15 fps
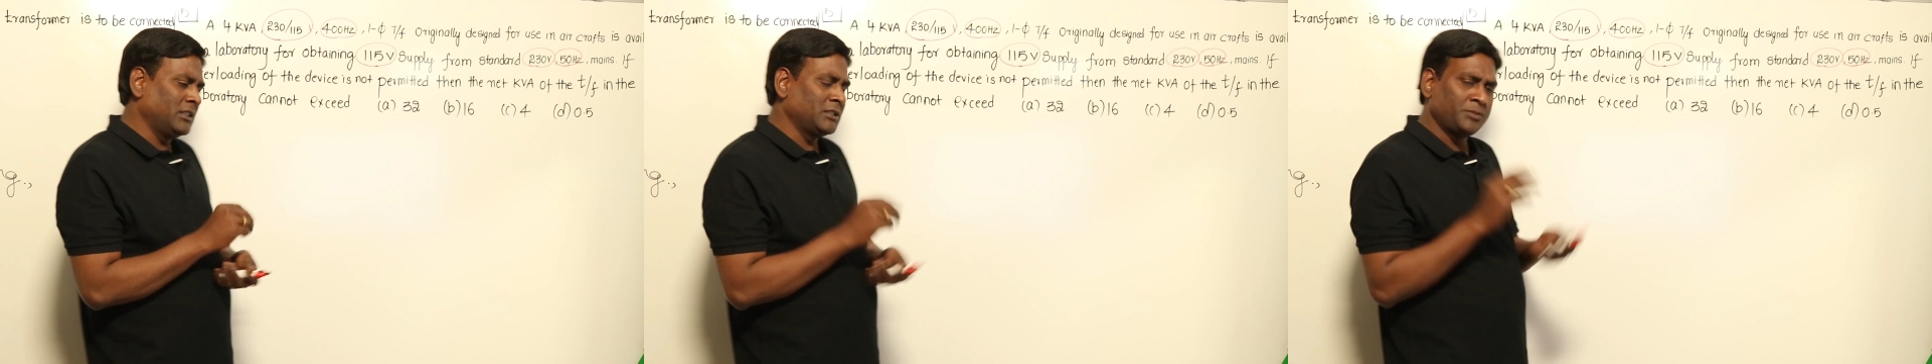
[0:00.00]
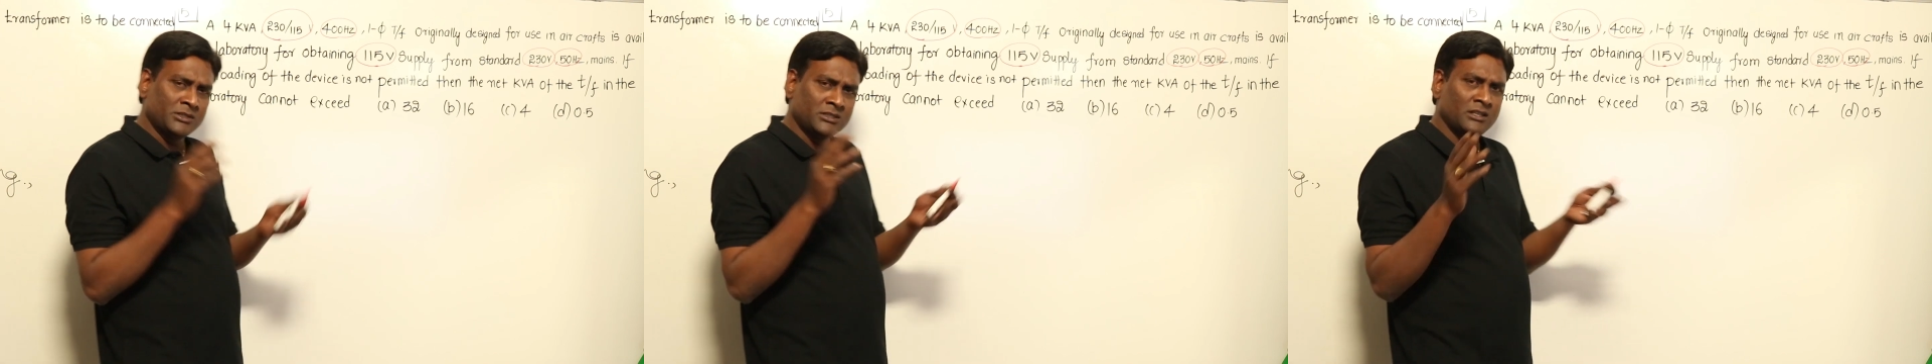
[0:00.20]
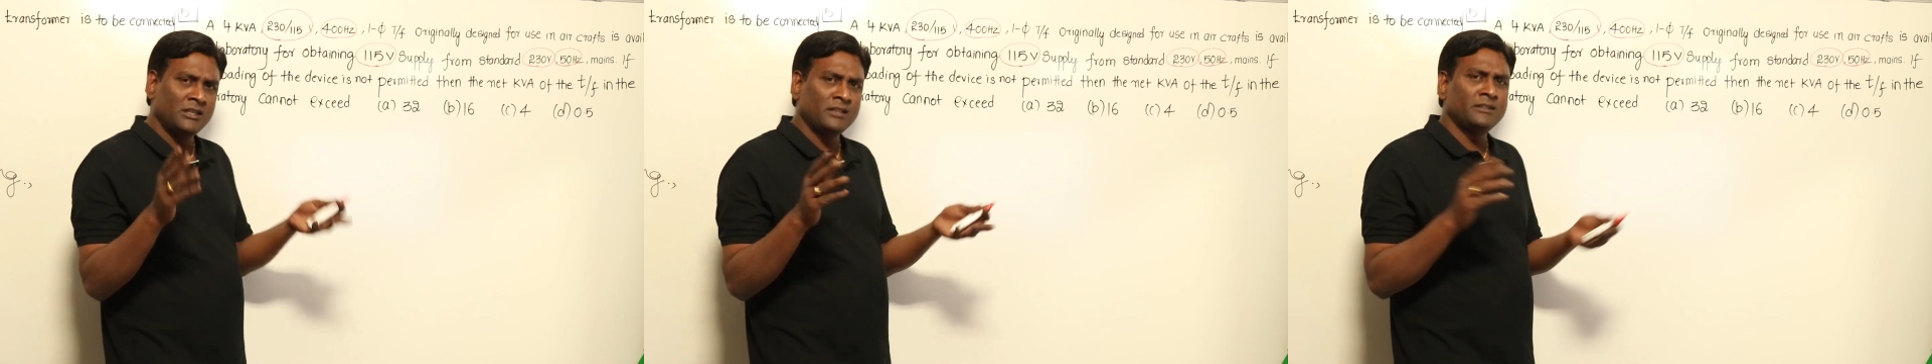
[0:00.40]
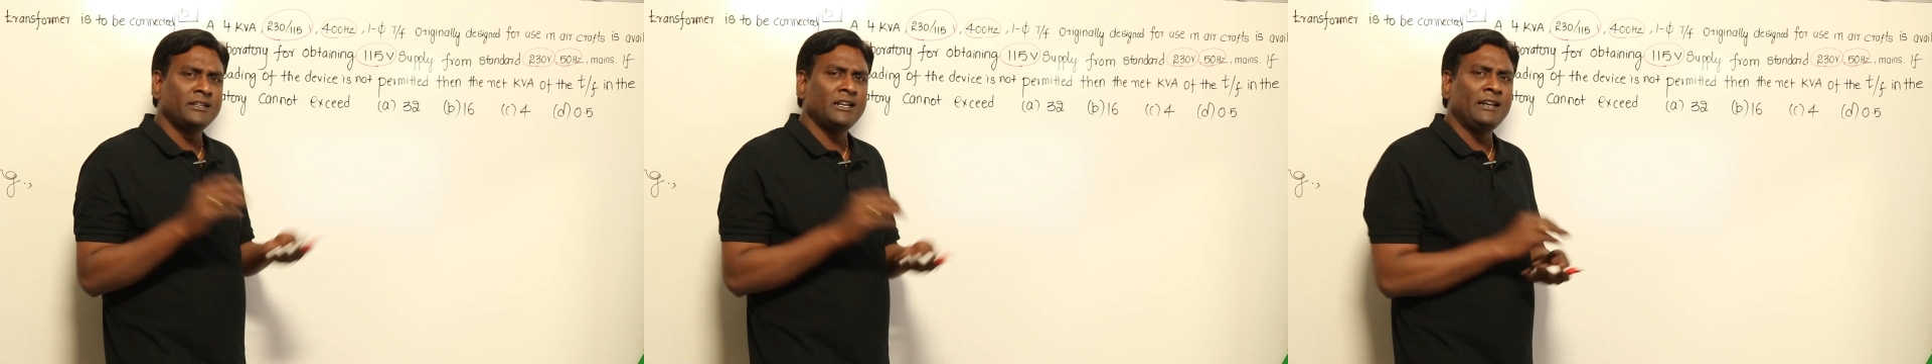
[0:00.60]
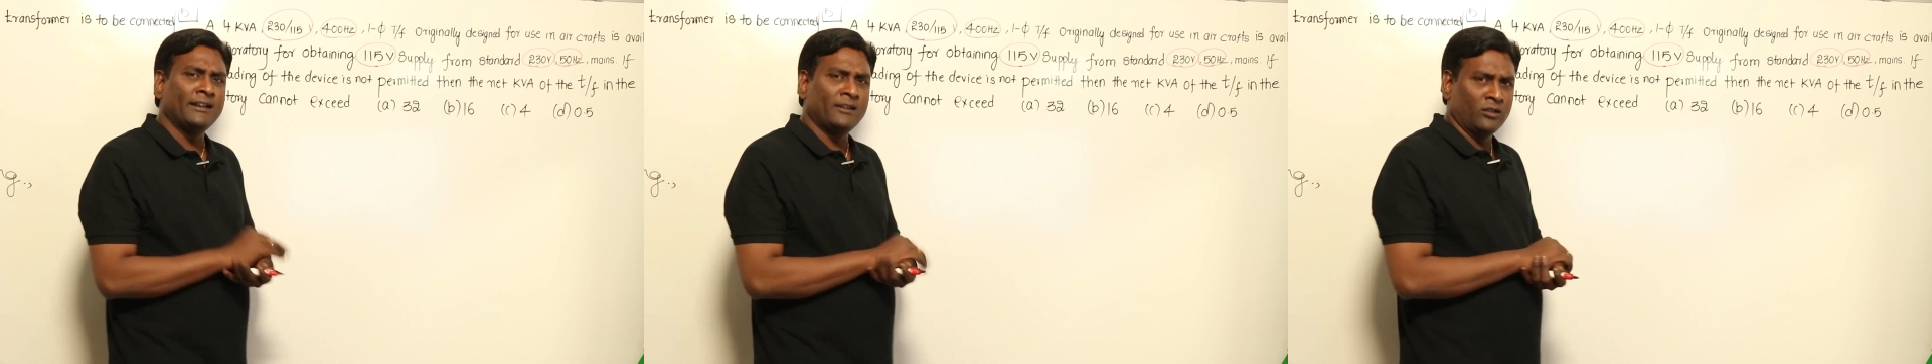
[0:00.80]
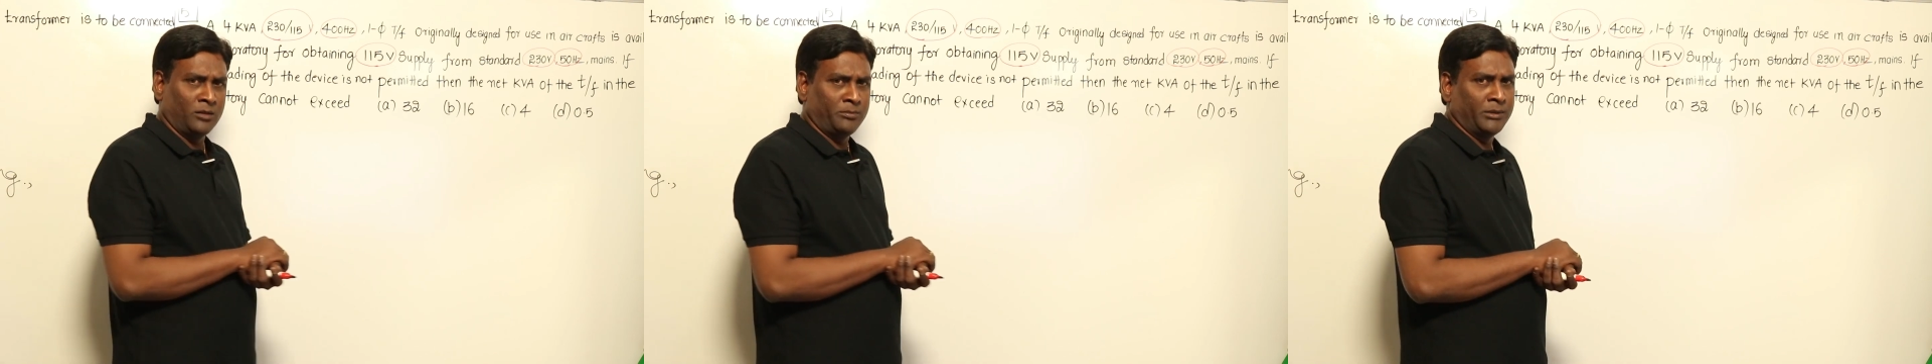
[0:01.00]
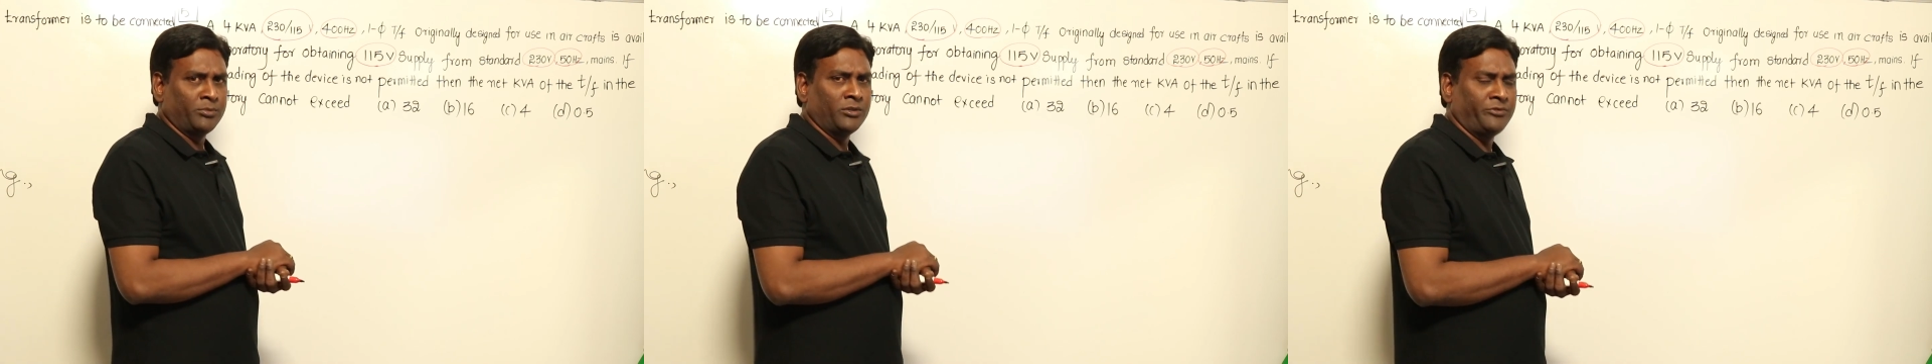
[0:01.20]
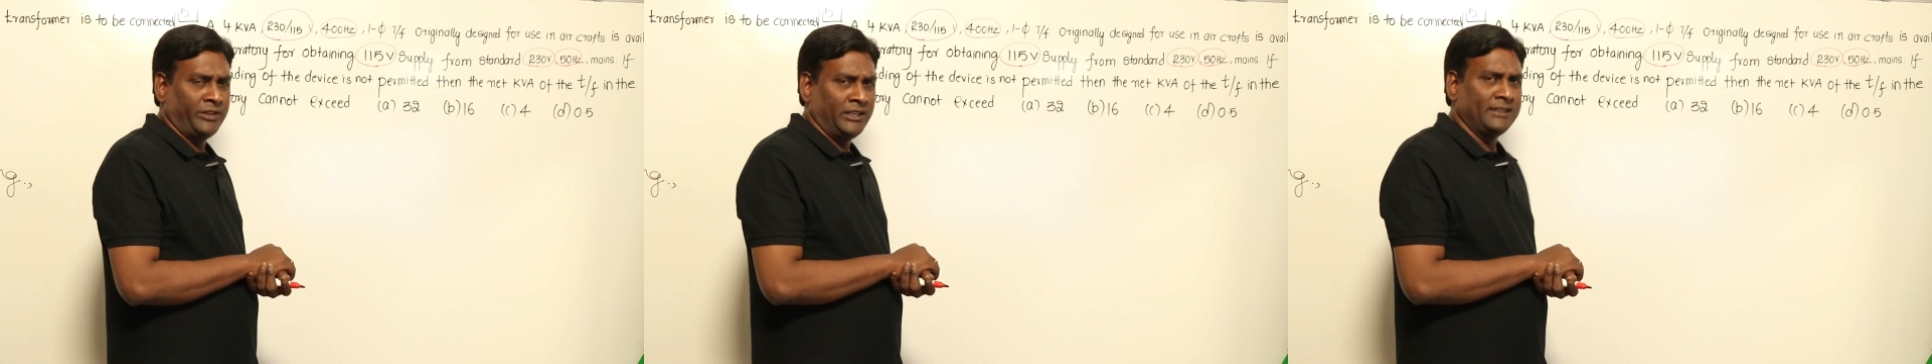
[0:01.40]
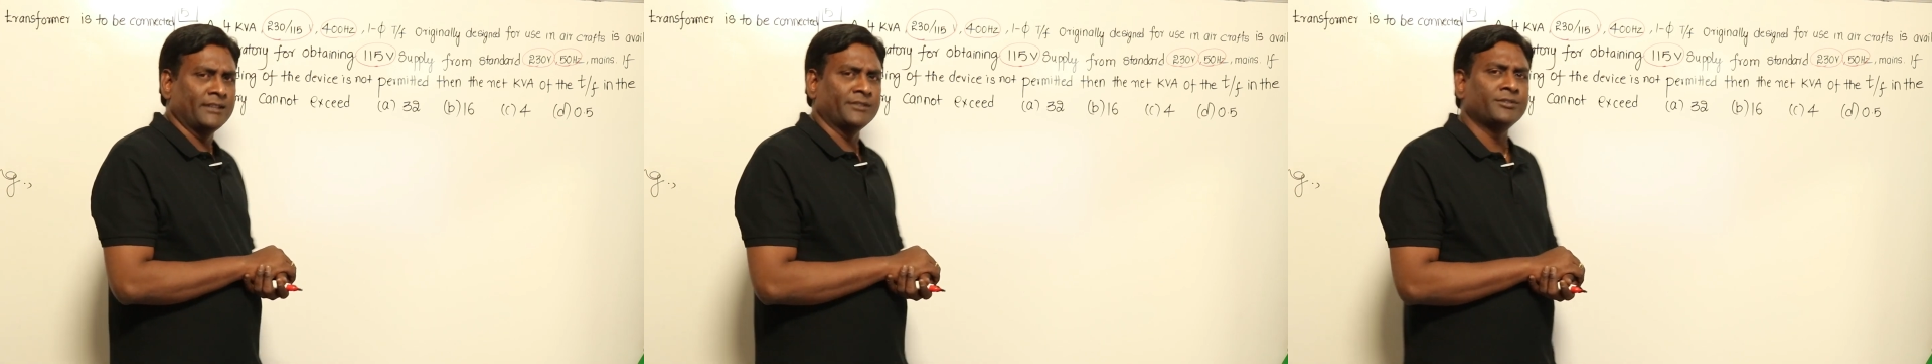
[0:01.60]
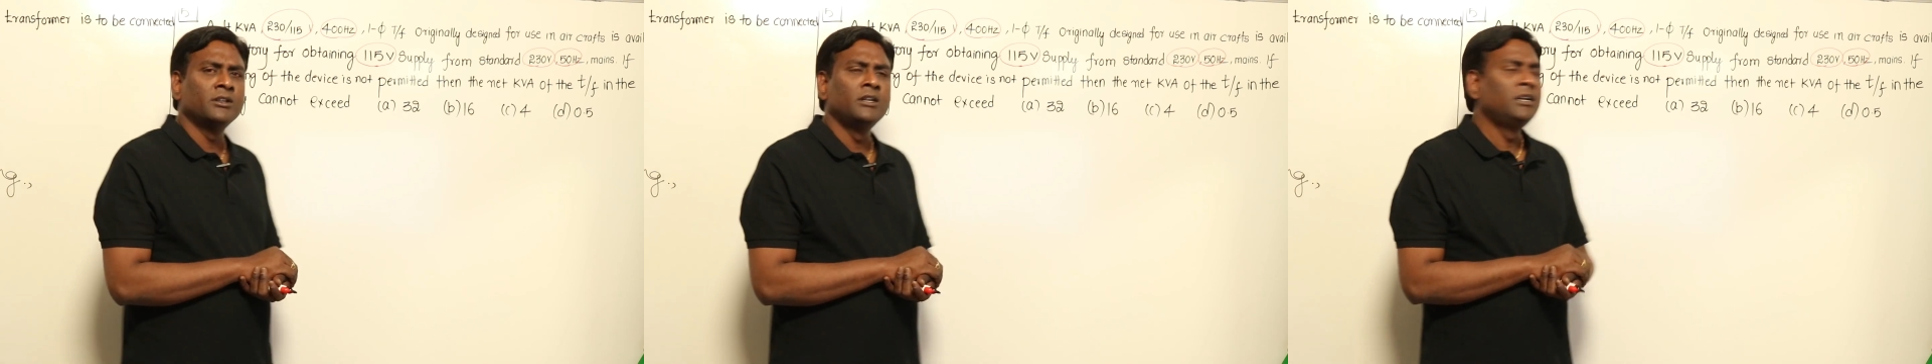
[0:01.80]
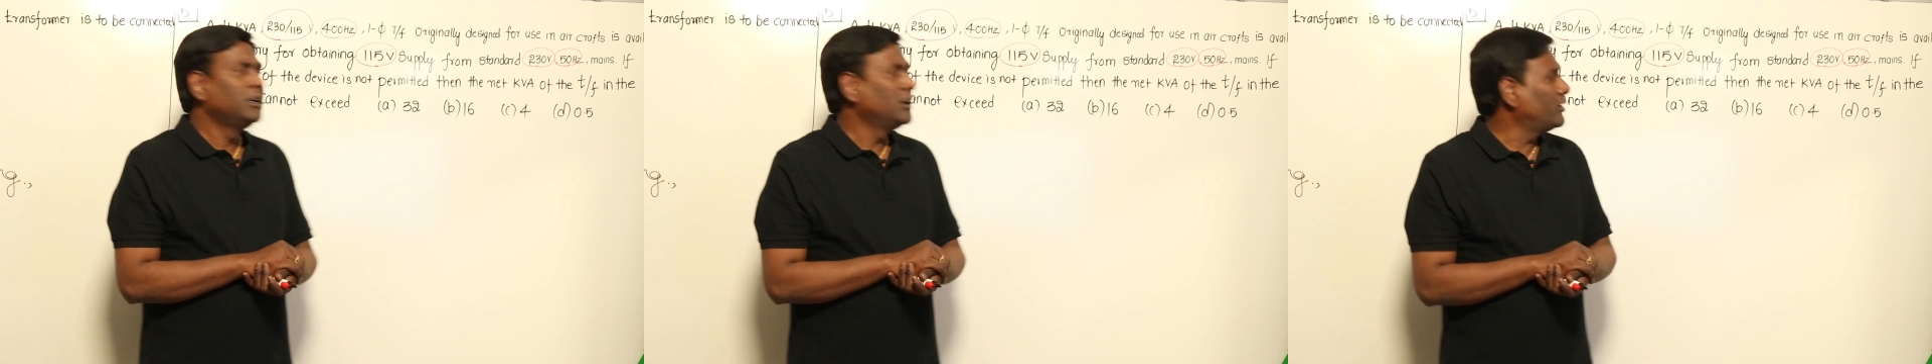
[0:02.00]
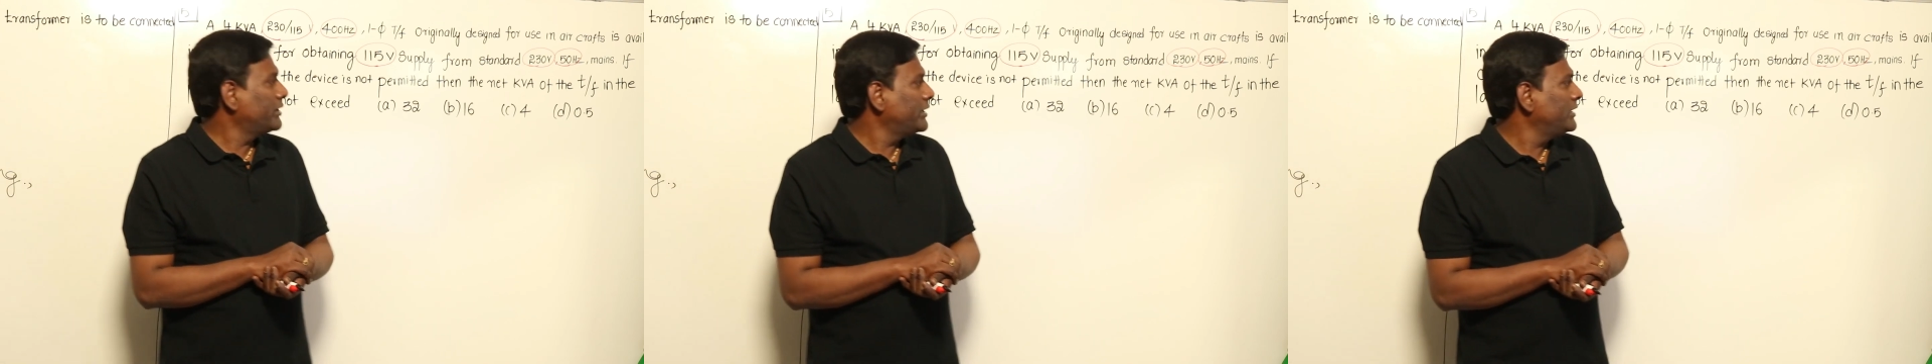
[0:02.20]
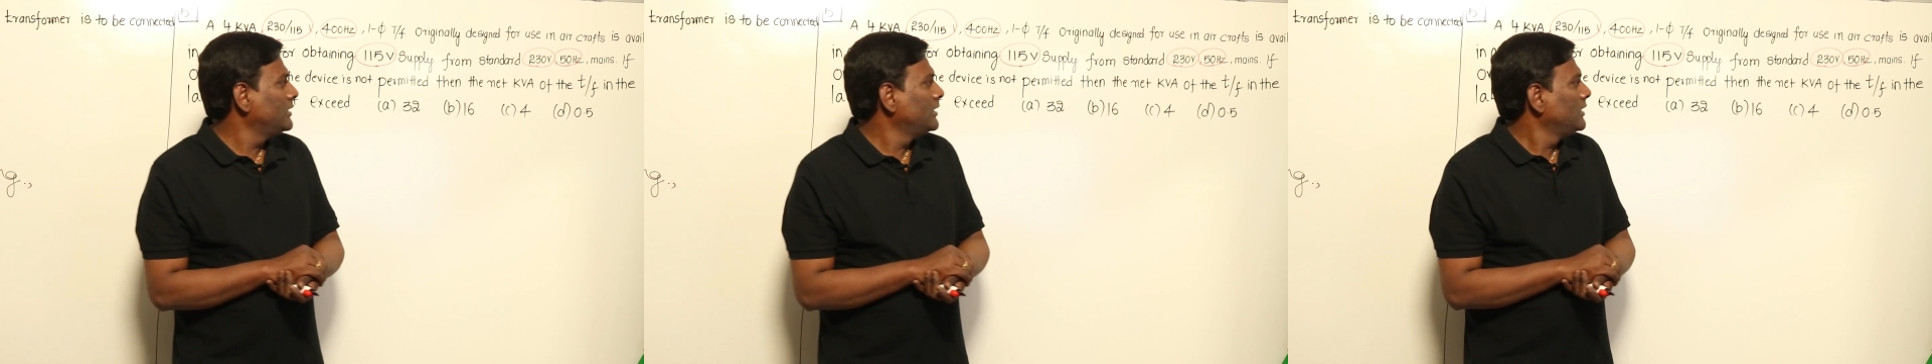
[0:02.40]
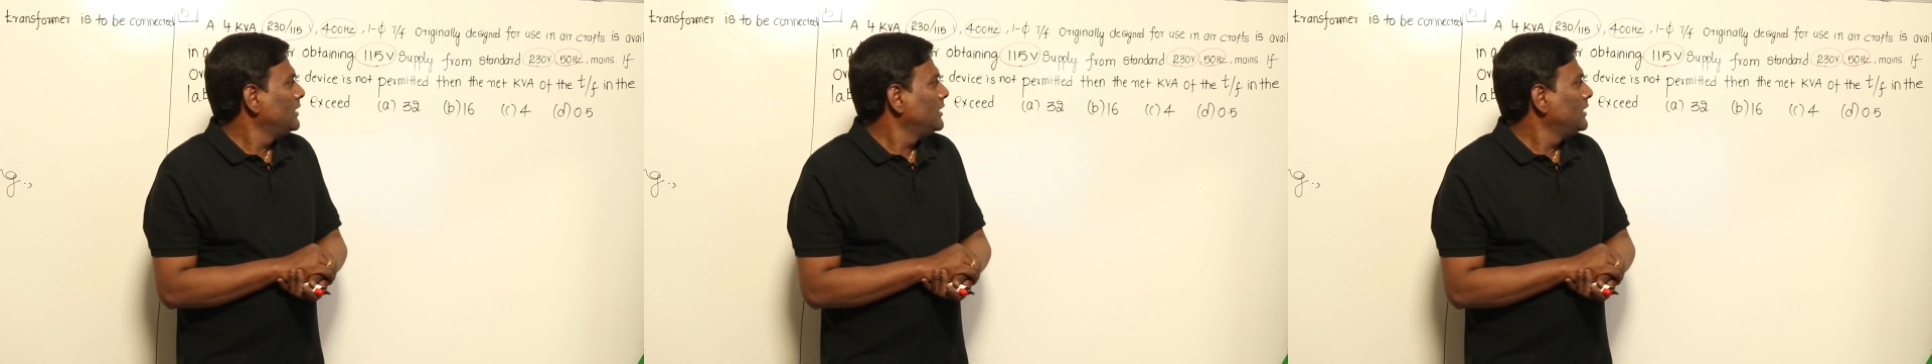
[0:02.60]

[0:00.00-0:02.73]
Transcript: especially in Delhi and all, people feel this. Okay.